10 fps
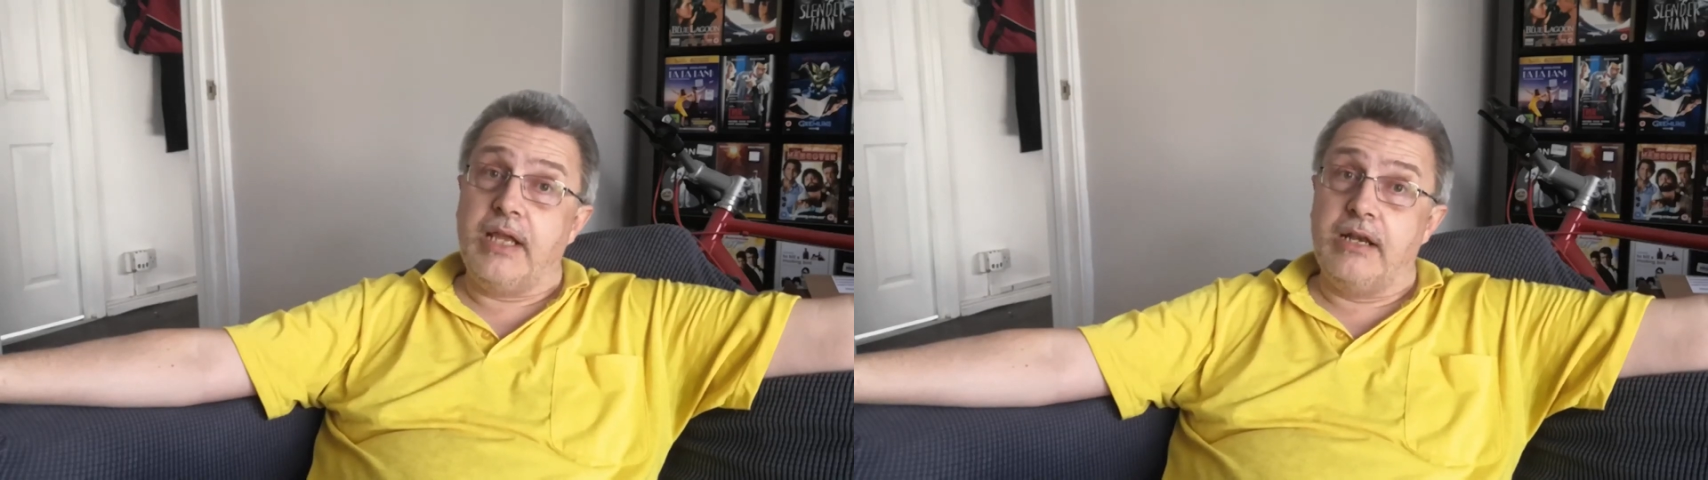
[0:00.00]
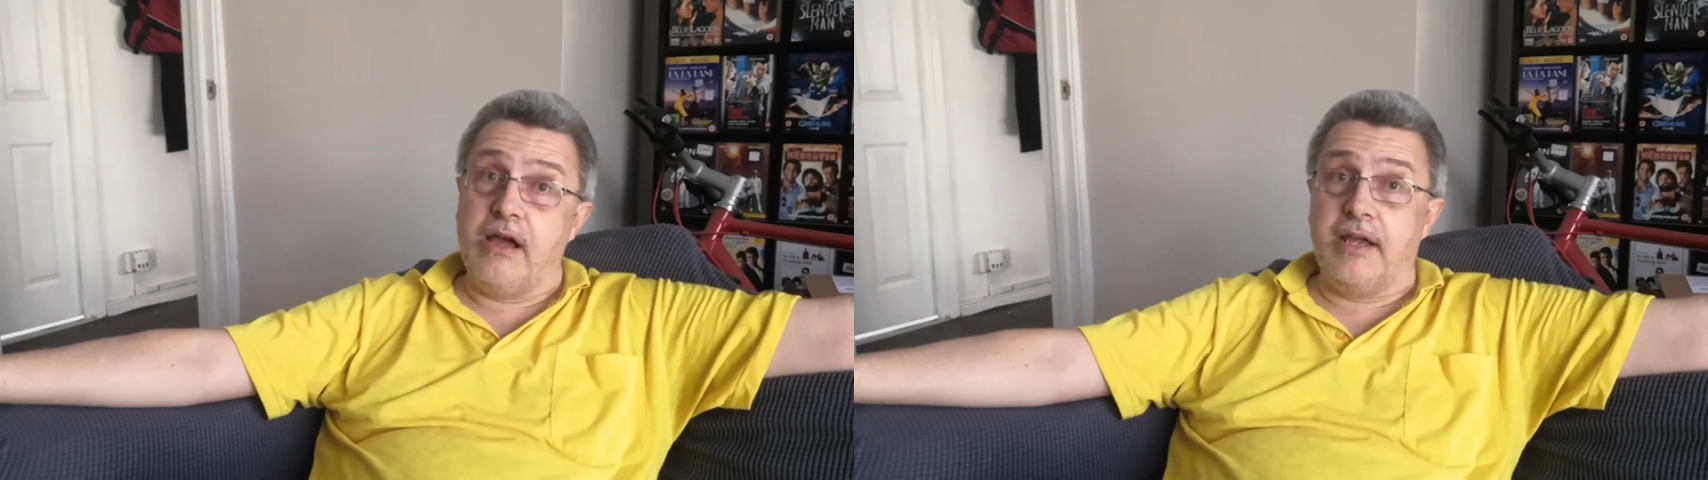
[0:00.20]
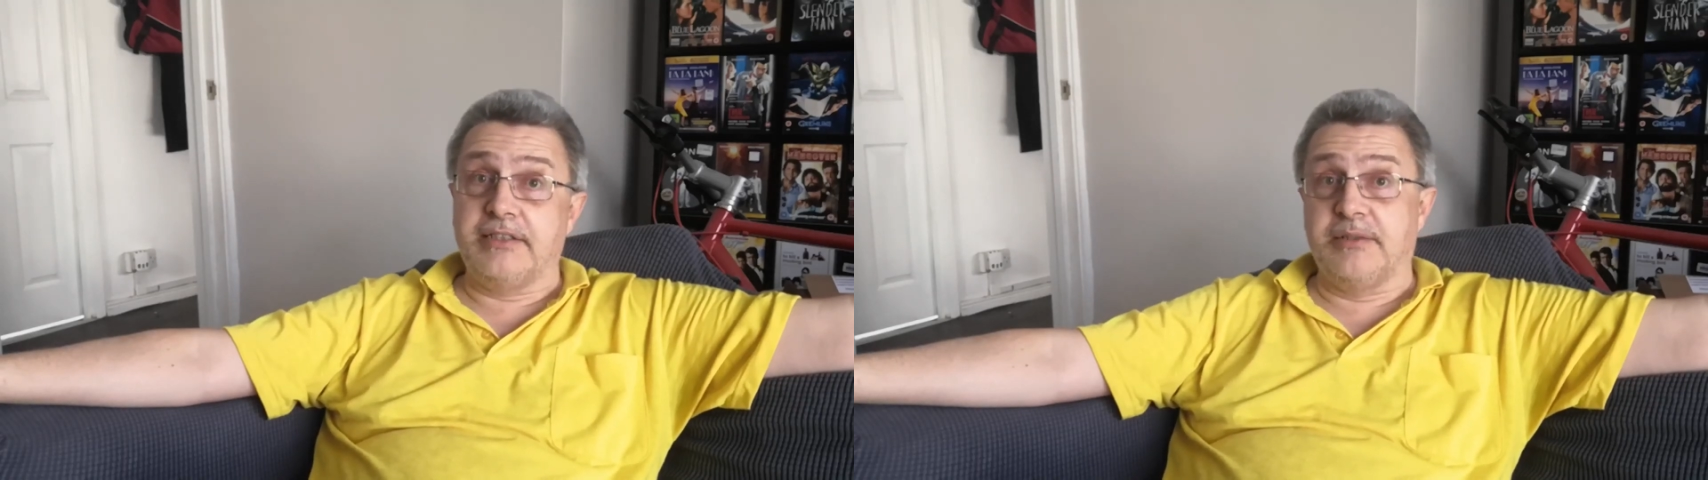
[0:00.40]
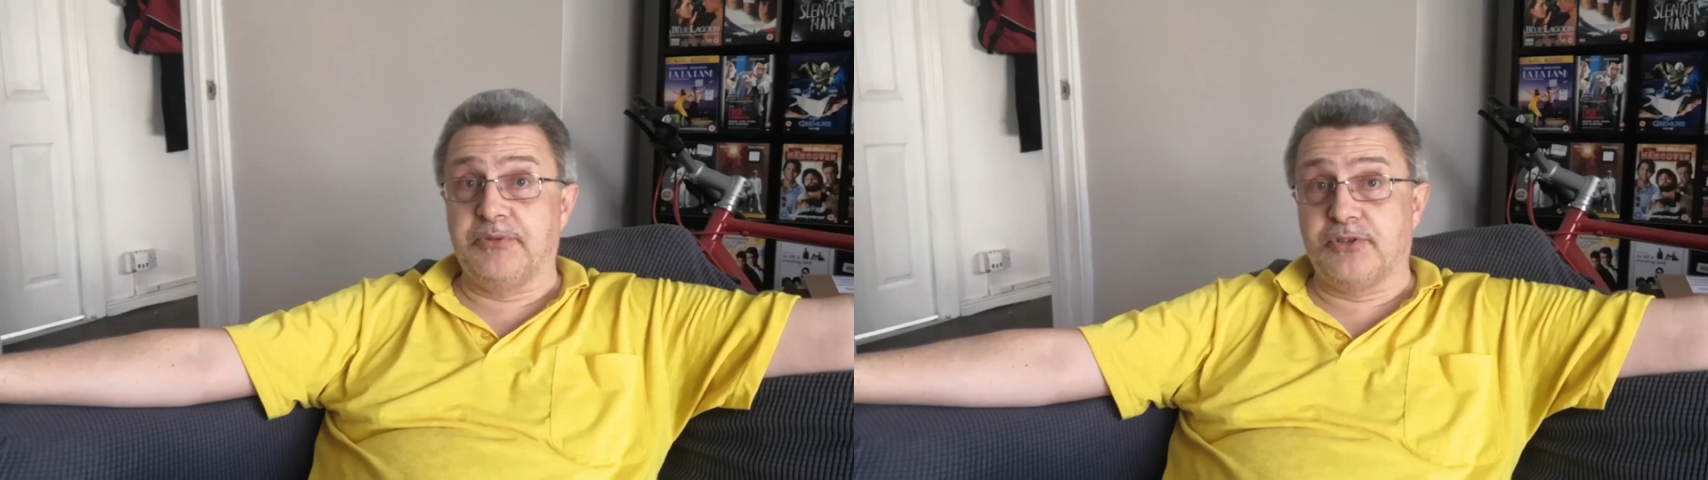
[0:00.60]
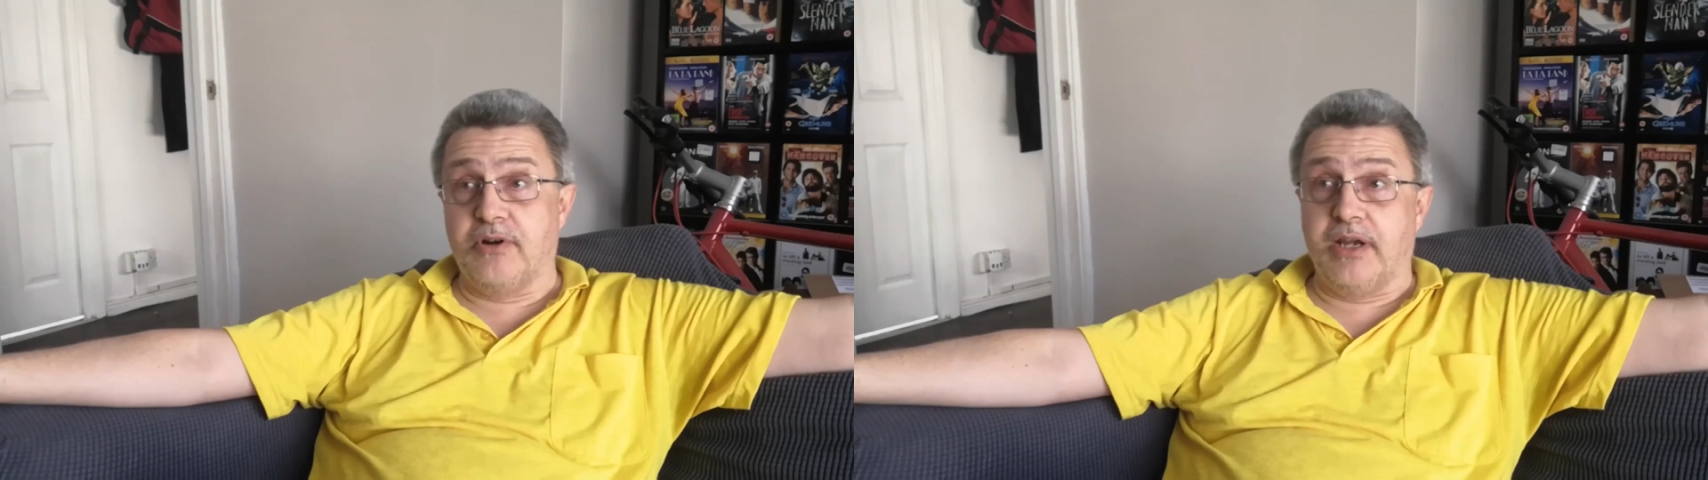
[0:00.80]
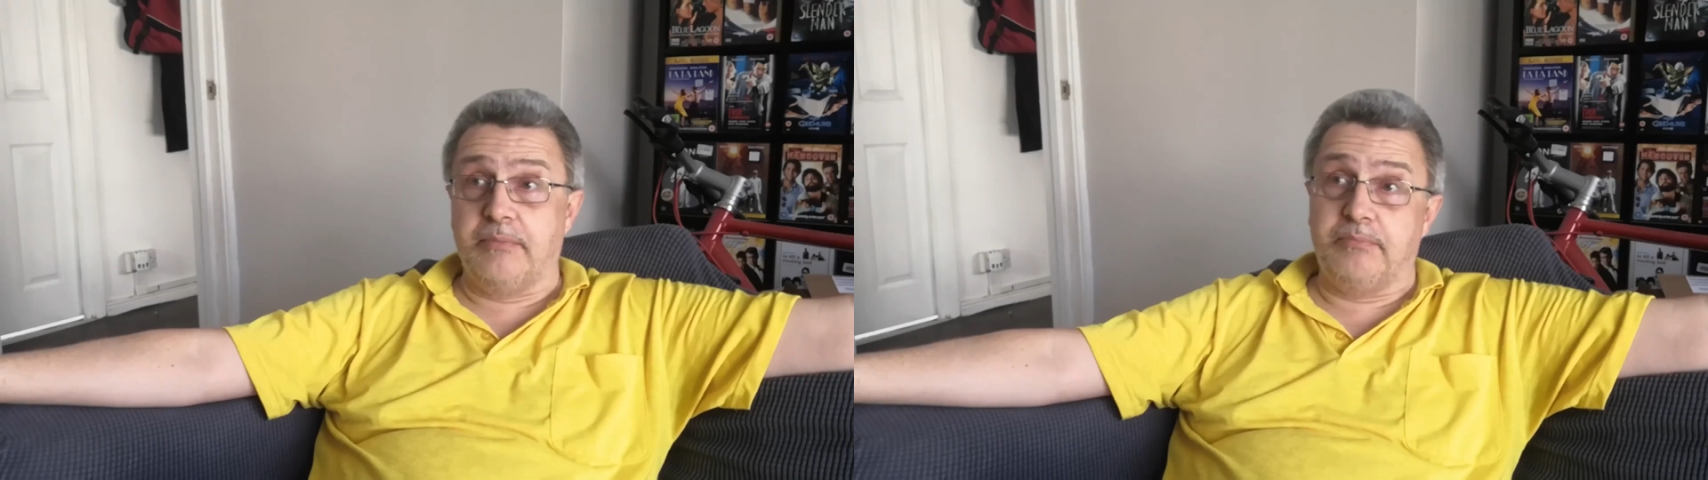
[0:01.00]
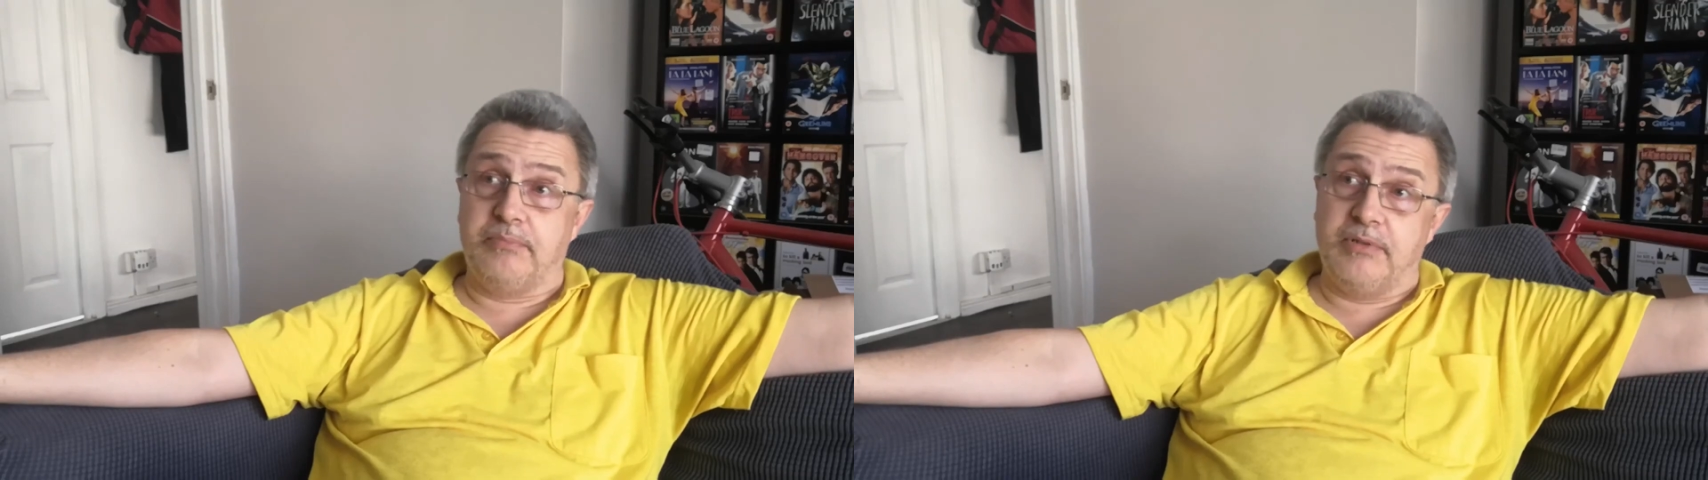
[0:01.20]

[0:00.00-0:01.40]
Like, subscribe,